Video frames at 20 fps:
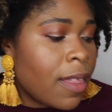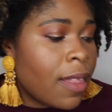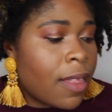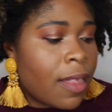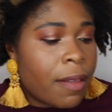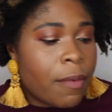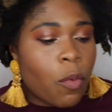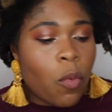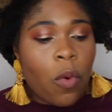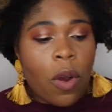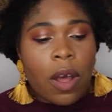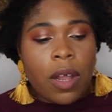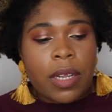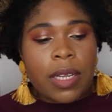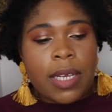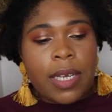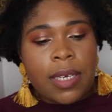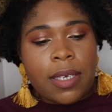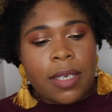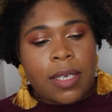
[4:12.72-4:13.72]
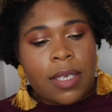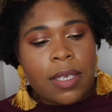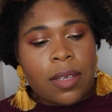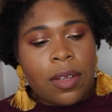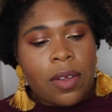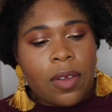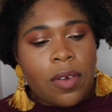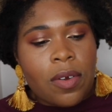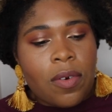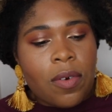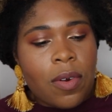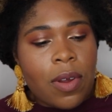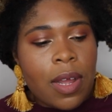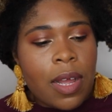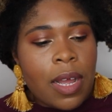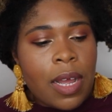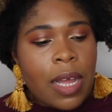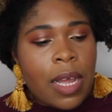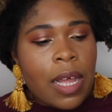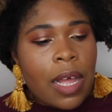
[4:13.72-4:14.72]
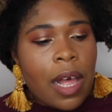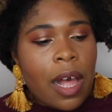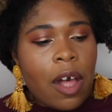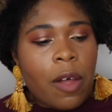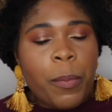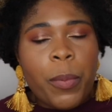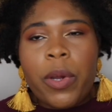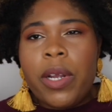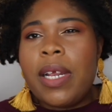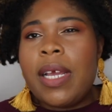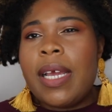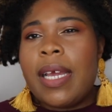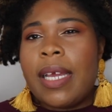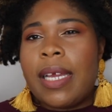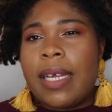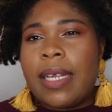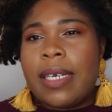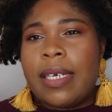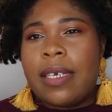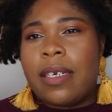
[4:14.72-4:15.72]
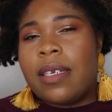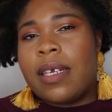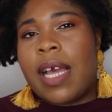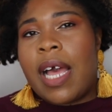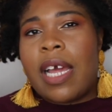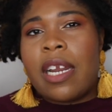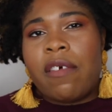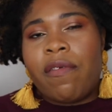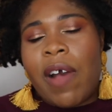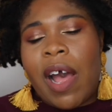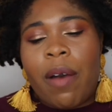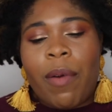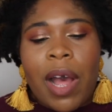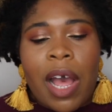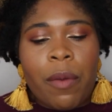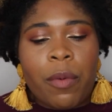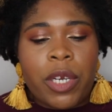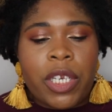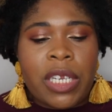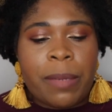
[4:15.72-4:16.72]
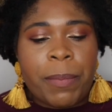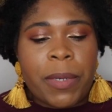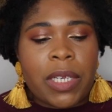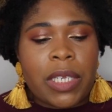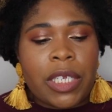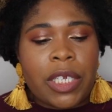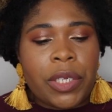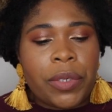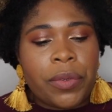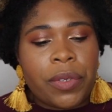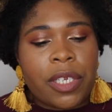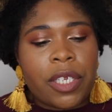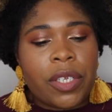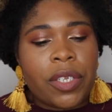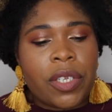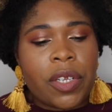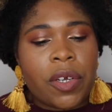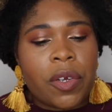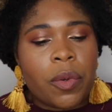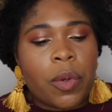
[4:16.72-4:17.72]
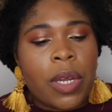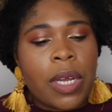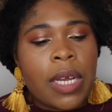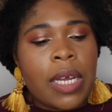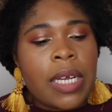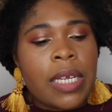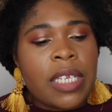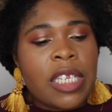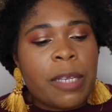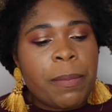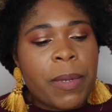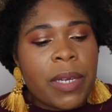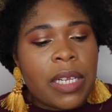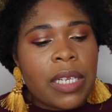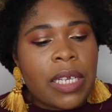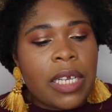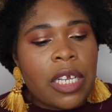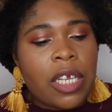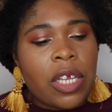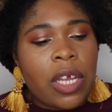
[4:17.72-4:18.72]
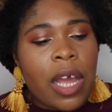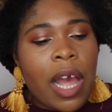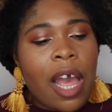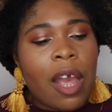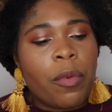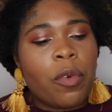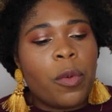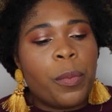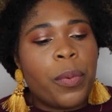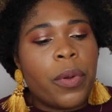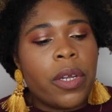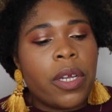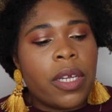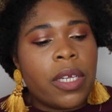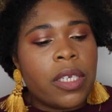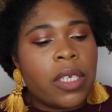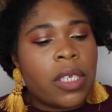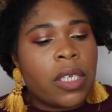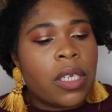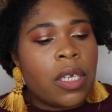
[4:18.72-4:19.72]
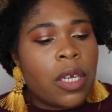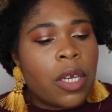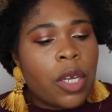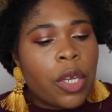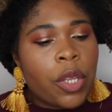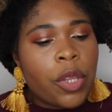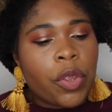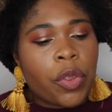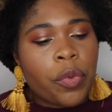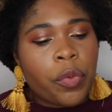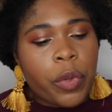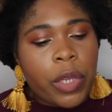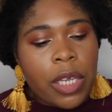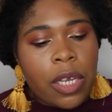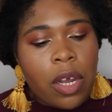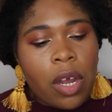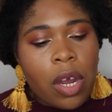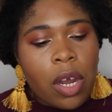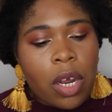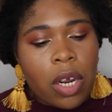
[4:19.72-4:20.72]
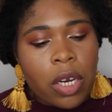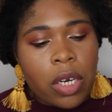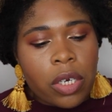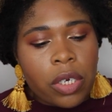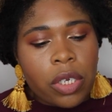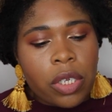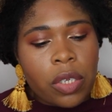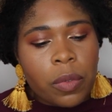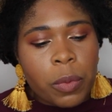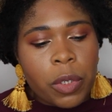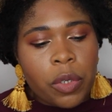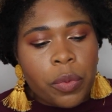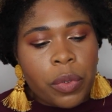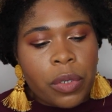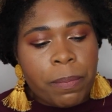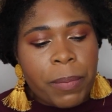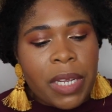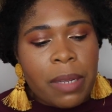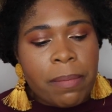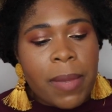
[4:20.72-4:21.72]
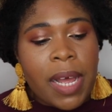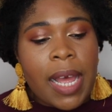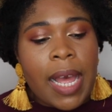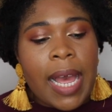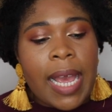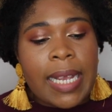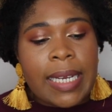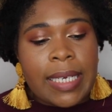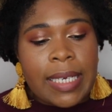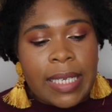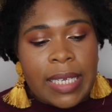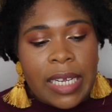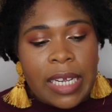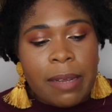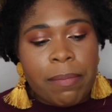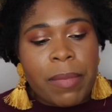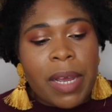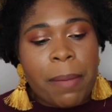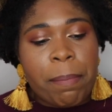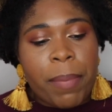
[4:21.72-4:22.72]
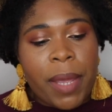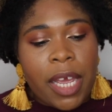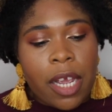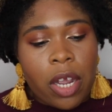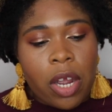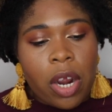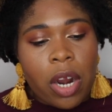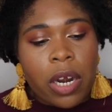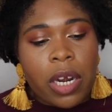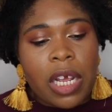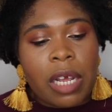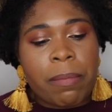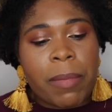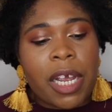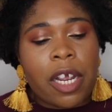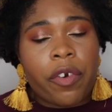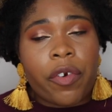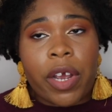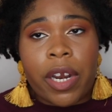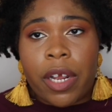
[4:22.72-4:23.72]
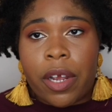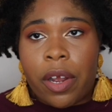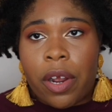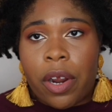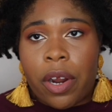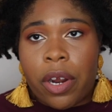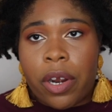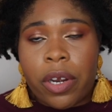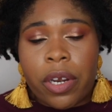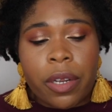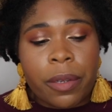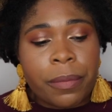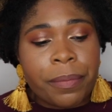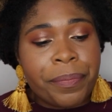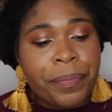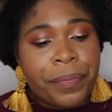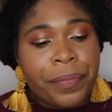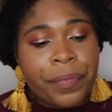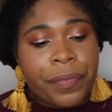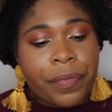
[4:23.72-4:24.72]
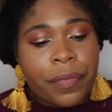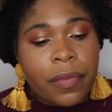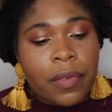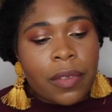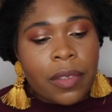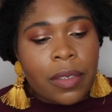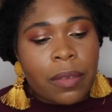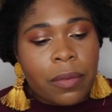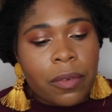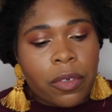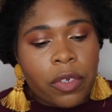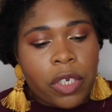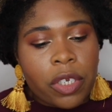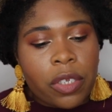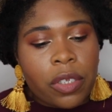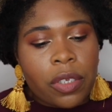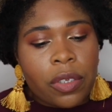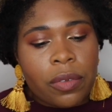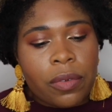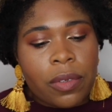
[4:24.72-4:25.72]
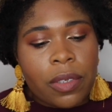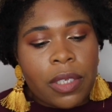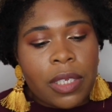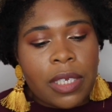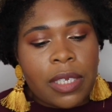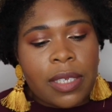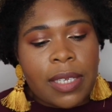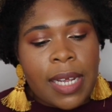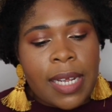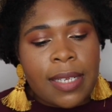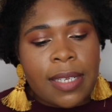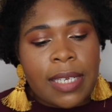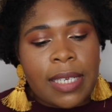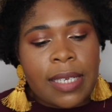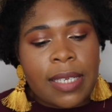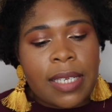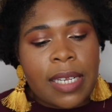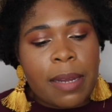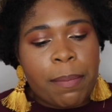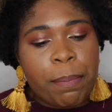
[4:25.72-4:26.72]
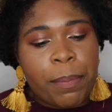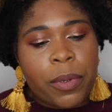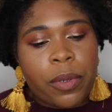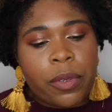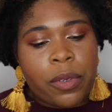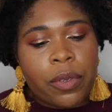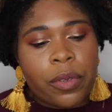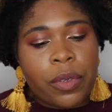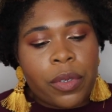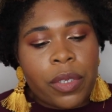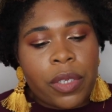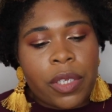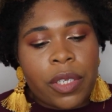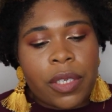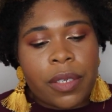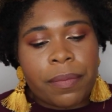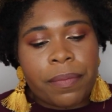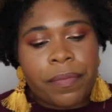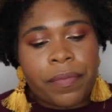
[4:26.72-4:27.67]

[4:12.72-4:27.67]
the wallet. So I'll put it in kind of how I would typically use it. So typically I will put 3 cards, which would be my ID, my bank card, and my credit card. We'll just use these as examples.